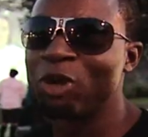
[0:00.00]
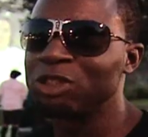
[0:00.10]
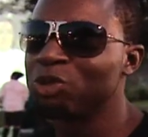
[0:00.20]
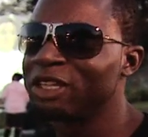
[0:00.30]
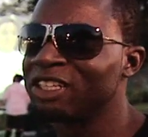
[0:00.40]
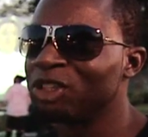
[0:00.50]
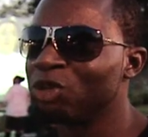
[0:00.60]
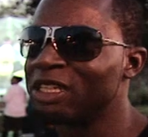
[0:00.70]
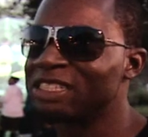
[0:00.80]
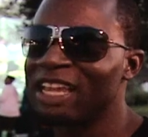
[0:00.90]
wish we can
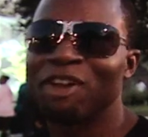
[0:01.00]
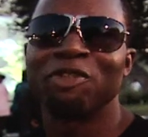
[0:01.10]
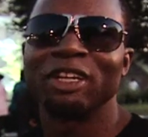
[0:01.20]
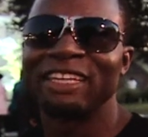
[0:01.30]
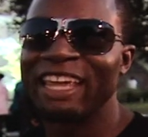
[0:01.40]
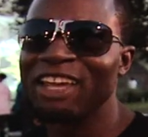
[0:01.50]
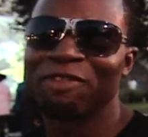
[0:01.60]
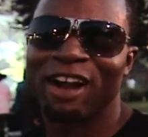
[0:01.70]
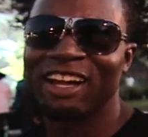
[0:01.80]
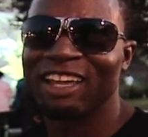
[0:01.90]
do this every day
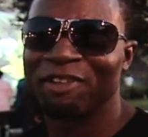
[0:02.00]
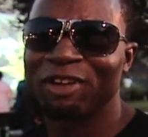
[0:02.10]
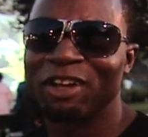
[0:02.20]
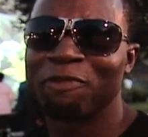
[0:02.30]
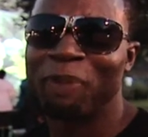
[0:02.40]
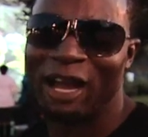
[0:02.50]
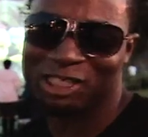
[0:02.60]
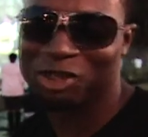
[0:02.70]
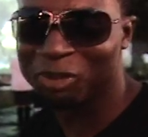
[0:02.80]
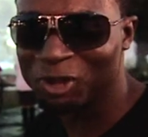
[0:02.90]
if, I, if, if
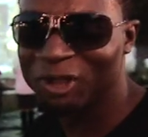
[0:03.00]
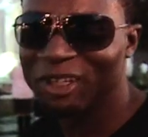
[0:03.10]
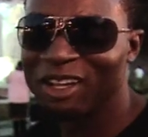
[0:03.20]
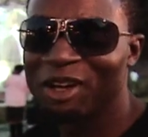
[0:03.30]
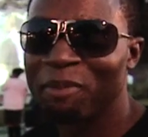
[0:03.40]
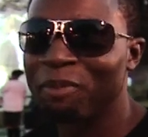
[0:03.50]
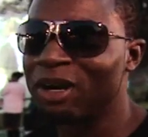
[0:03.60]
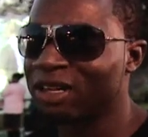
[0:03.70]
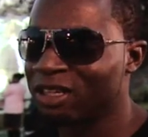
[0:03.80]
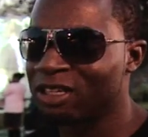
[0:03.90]
possible.
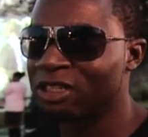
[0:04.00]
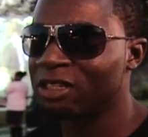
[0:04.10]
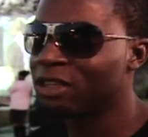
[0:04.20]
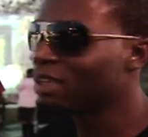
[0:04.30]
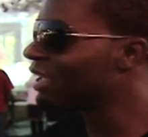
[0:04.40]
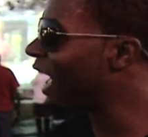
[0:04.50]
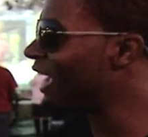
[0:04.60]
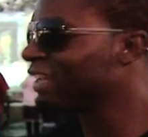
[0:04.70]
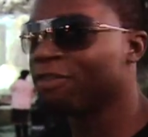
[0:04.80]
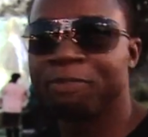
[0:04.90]
But uh, I
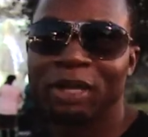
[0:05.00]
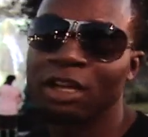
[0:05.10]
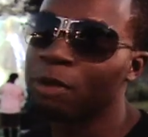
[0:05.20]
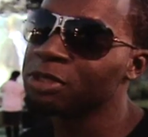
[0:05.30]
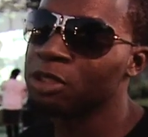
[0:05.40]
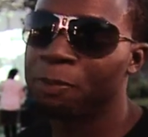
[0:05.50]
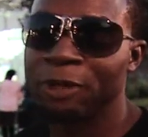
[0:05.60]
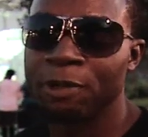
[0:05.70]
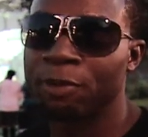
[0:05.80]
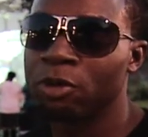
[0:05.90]
give big ups to
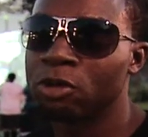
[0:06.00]
people